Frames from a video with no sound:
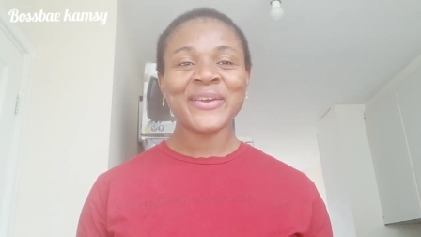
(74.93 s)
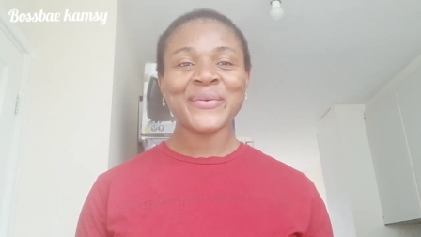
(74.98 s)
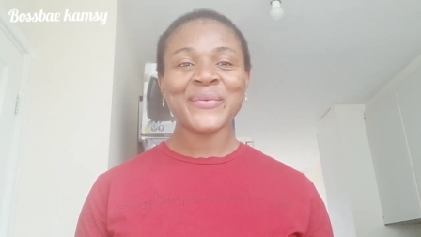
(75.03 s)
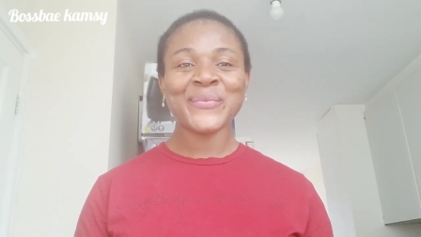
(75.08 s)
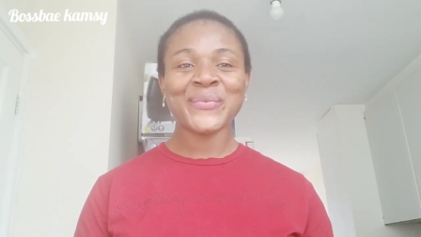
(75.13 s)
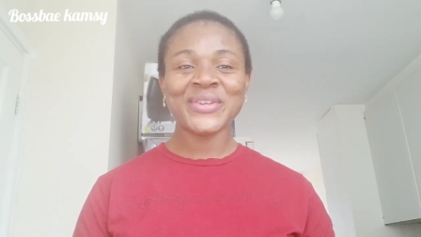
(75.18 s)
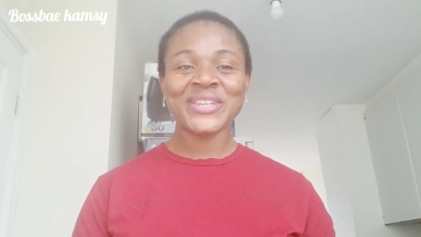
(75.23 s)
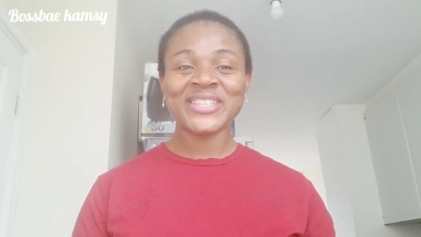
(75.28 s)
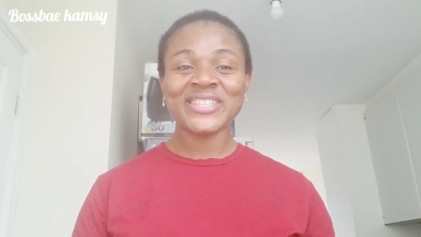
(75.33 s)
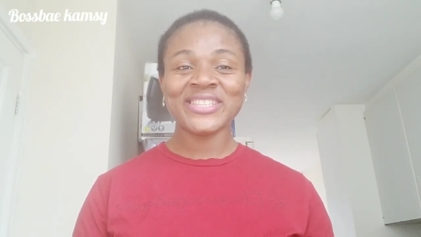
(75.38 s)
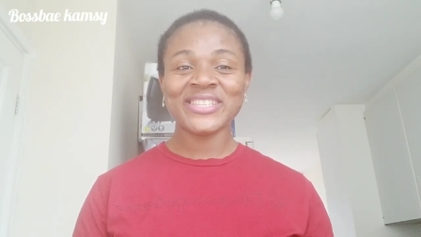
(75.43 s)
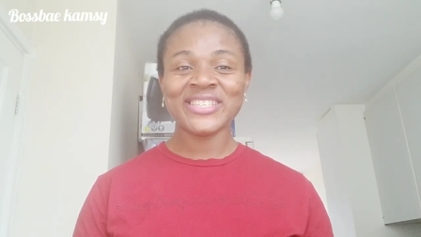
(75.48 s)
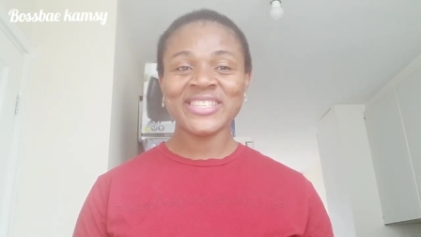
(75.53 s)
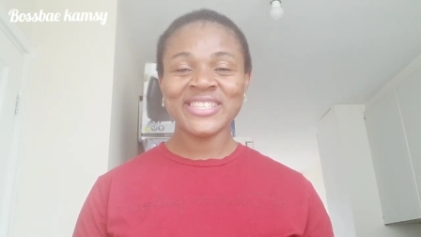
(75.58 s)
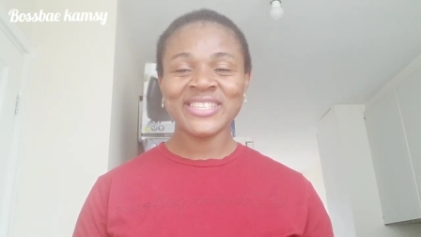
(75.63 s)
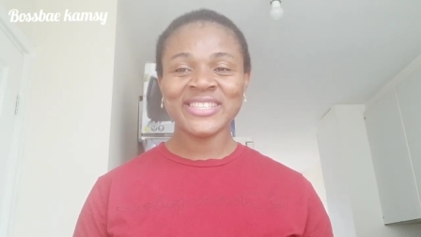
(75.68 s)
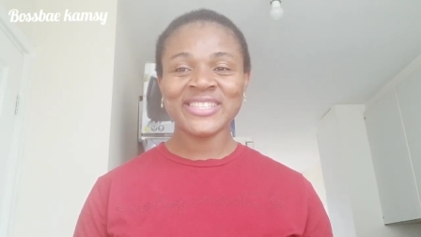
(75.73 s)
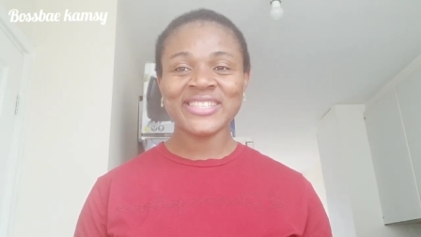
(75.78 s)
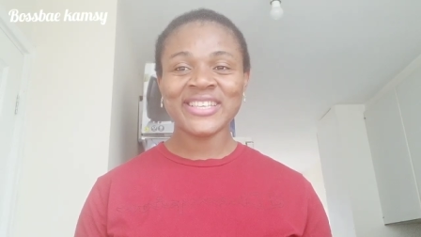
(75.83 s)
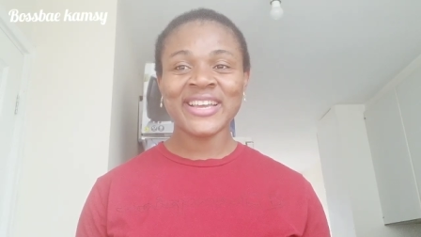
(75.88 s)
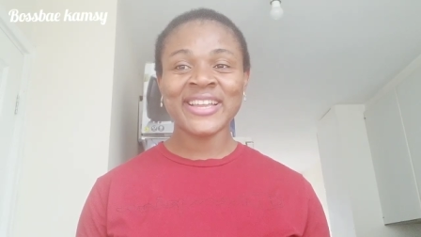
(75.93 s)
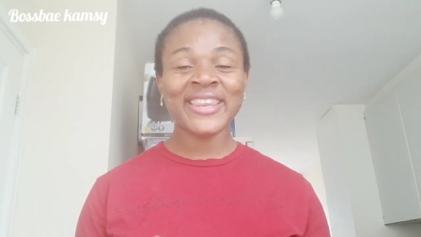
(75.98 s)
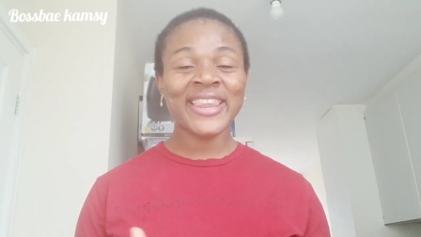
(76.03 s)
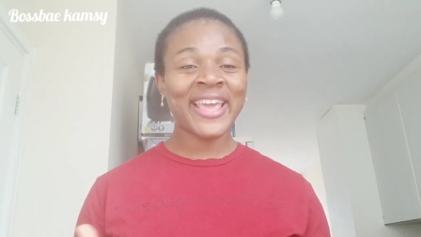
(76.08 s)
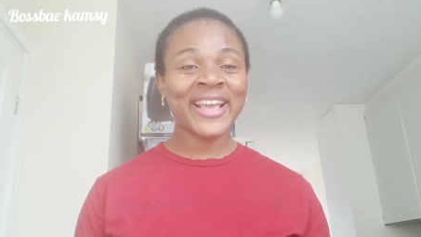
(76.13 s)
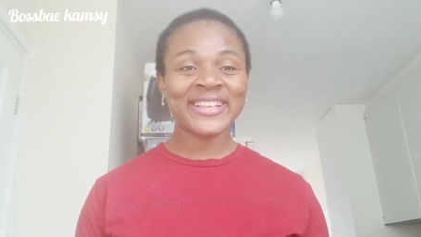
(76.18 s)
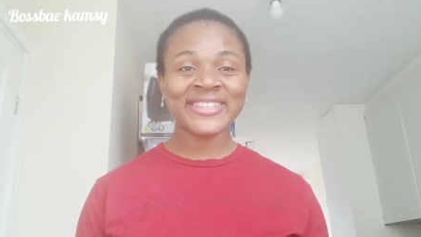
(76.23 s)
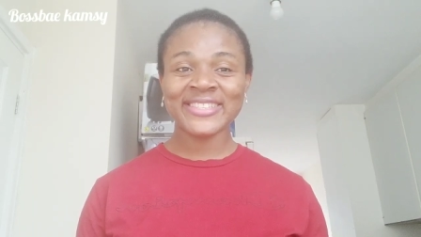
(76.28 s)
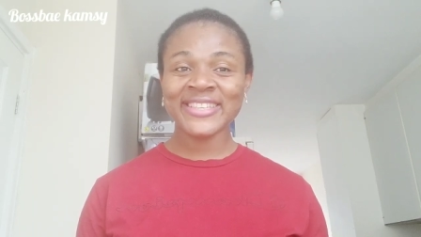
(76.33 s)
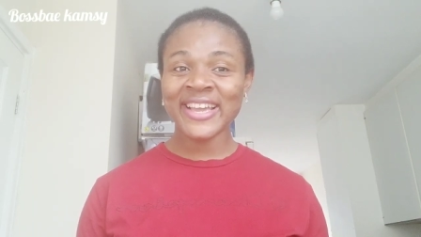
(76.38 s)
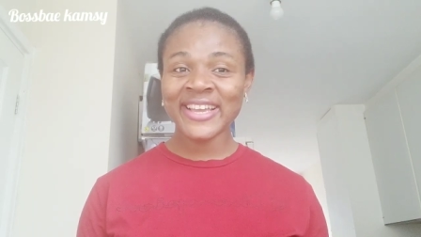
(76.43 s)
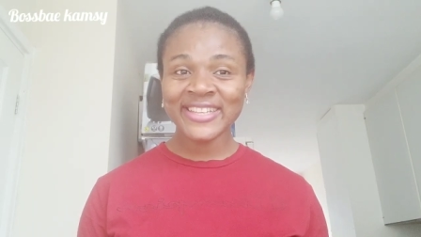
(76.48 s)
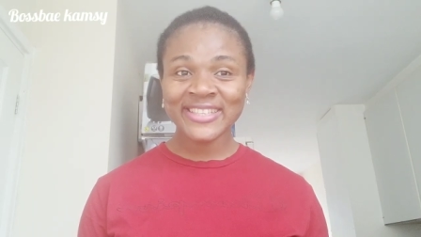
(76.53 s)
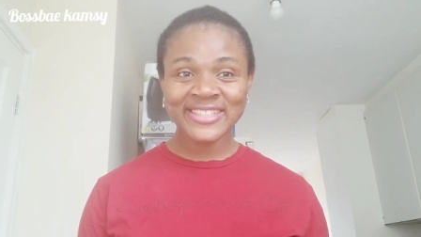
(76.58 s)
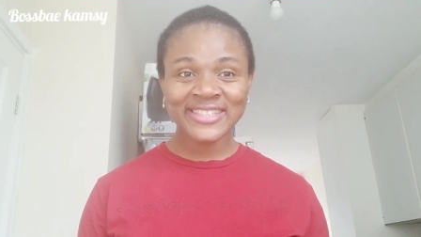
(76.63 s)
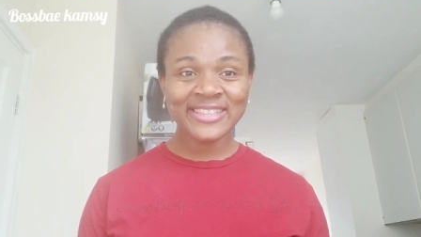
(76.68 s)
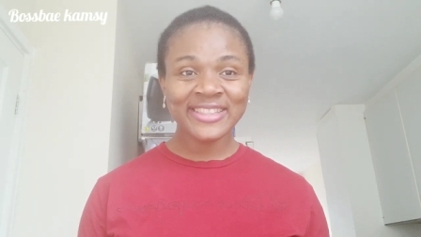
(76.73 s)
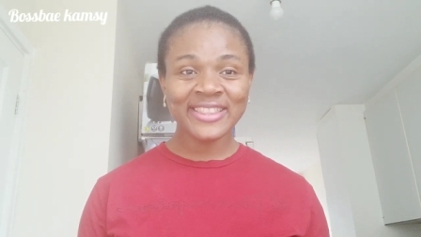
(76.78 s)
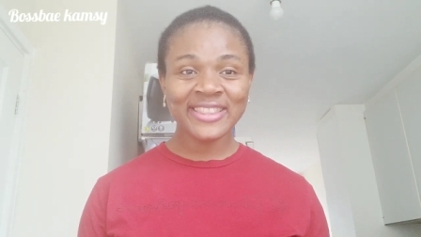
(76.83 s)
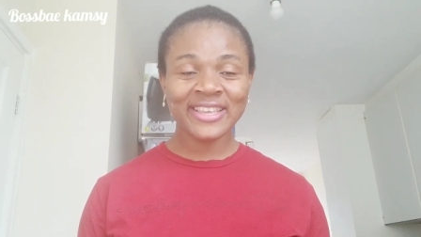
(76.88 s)
which is an
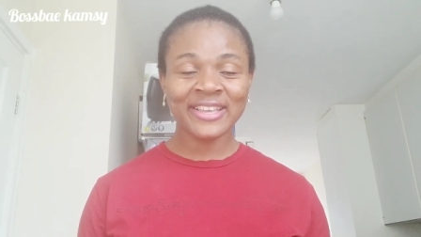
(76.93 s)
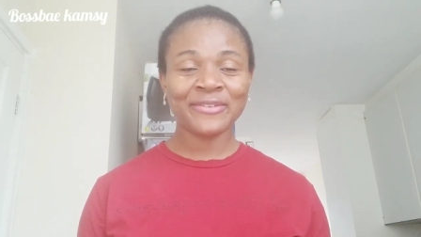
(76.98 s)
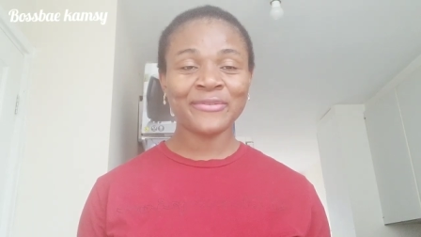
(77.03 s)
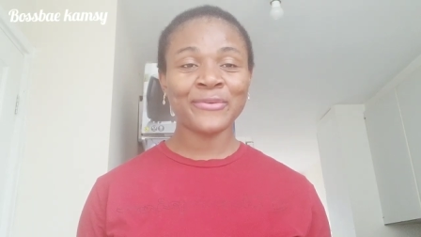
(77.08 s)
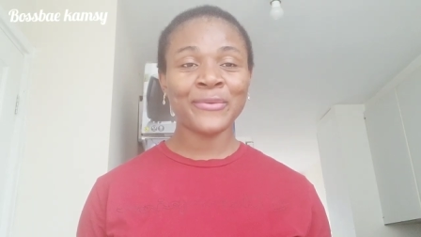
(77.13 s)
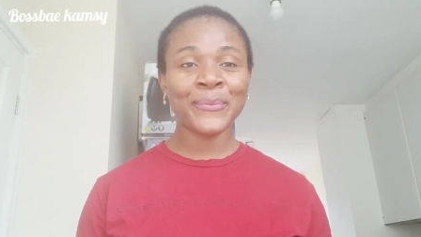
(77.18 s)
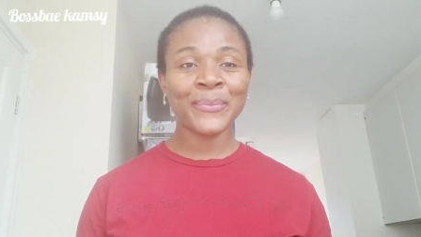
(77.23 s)
exciting thing for